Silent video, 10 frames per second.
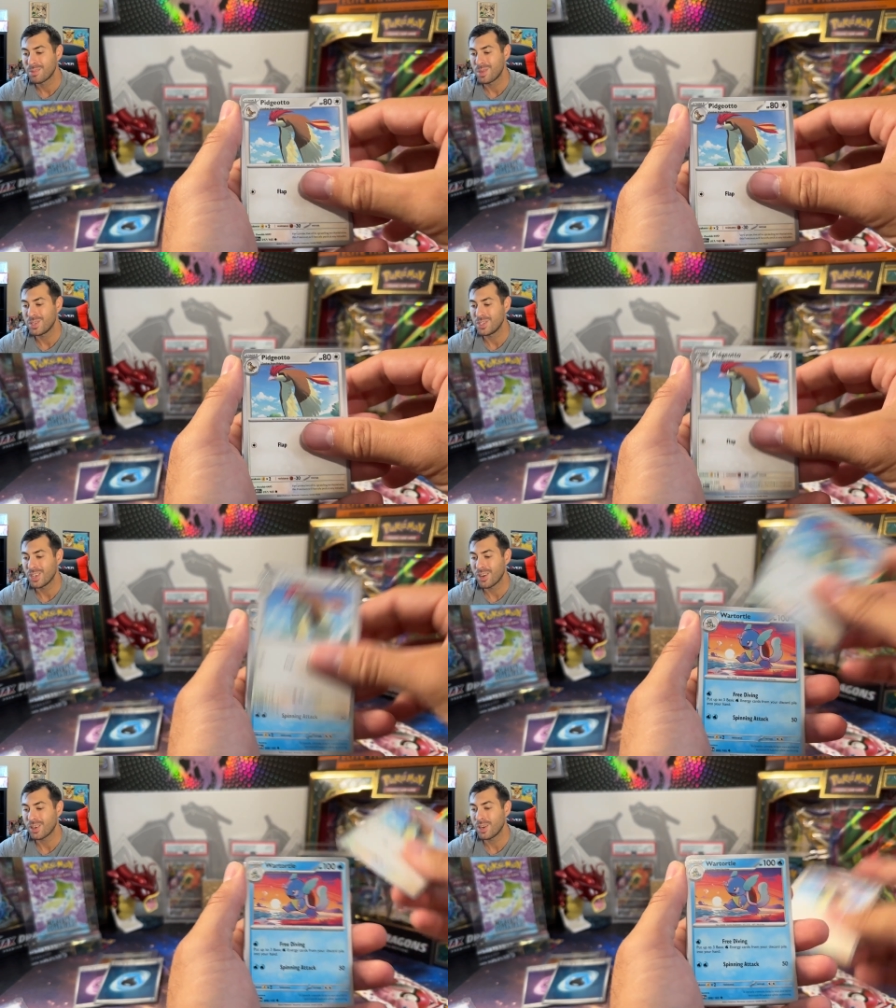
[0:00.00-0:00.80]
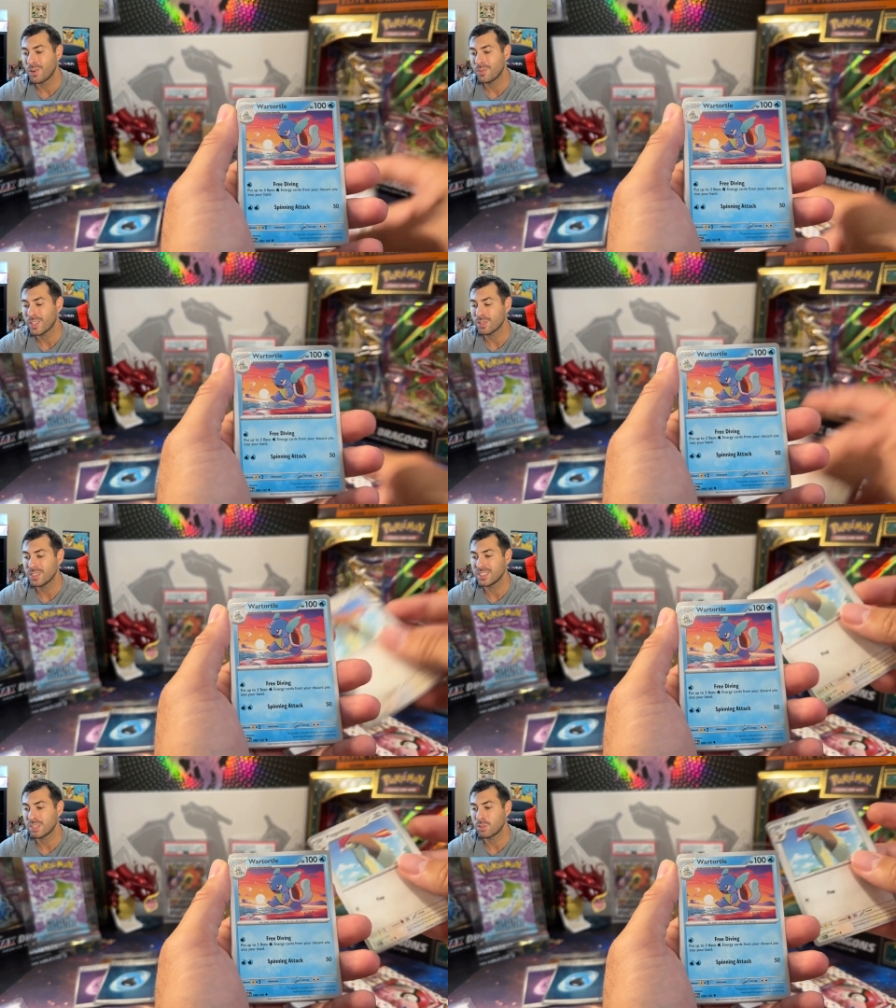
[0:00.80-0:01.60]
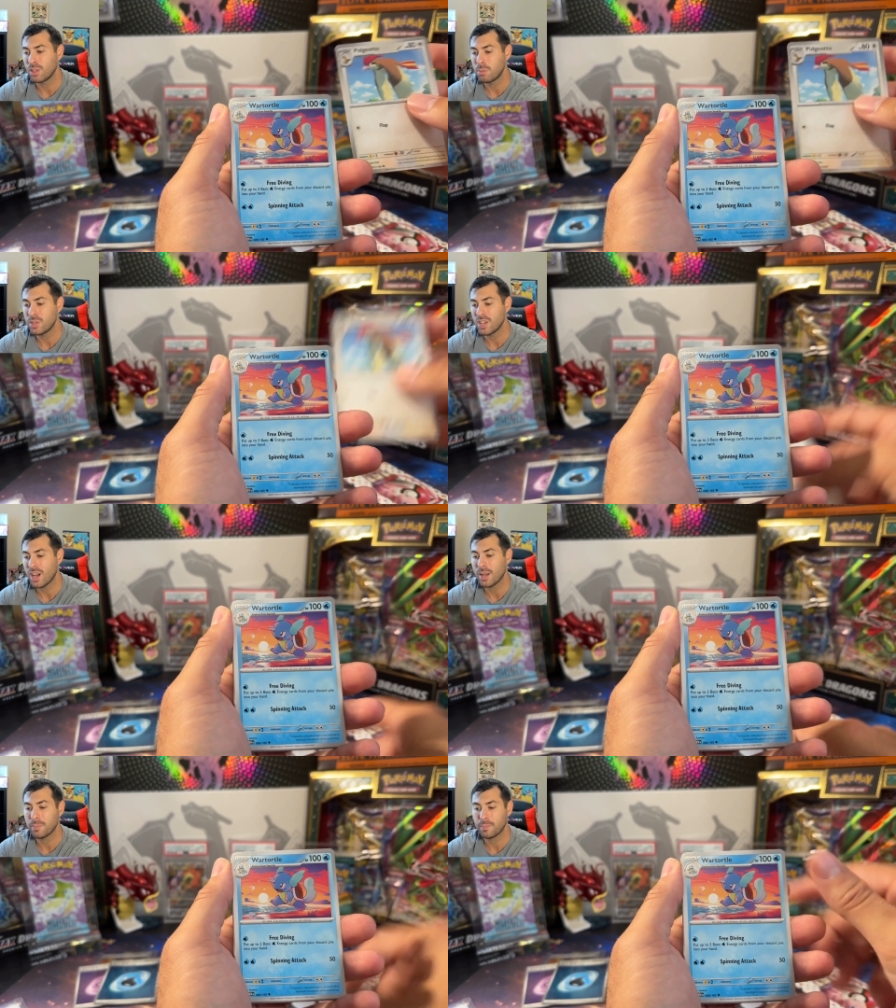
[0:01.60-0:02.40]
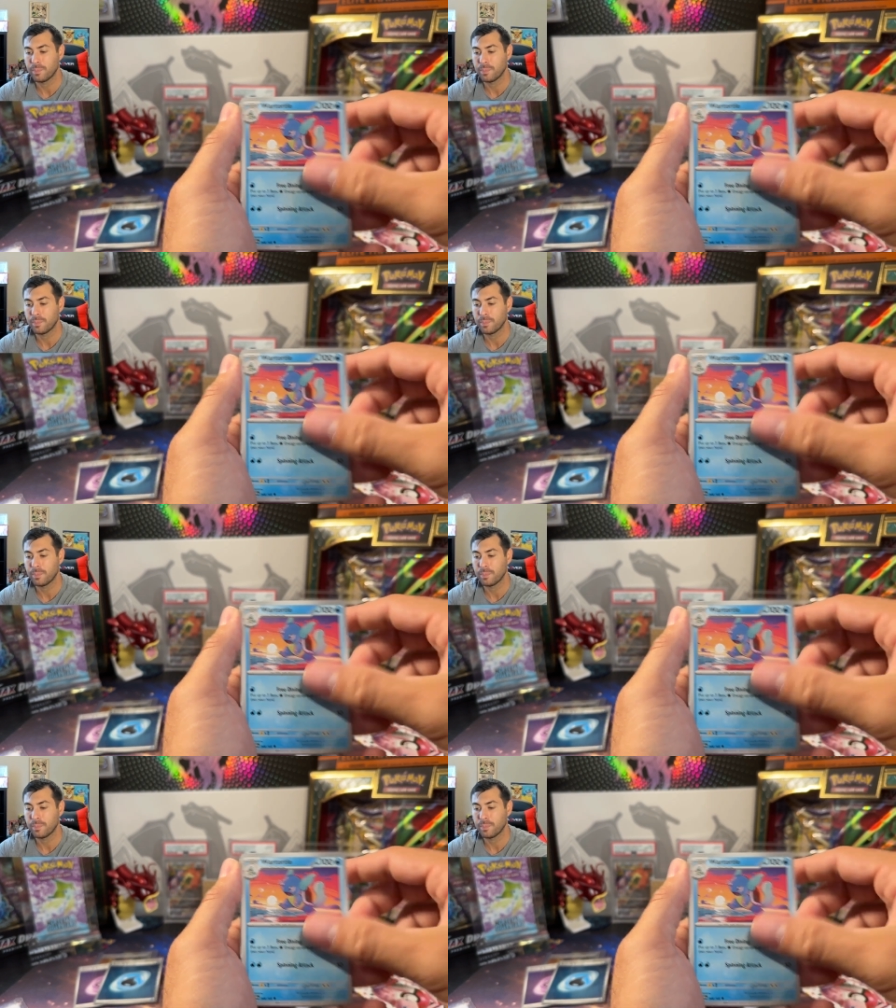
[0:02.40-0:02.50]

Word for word: Pidgeotto. That's really similar to a Pidgeot.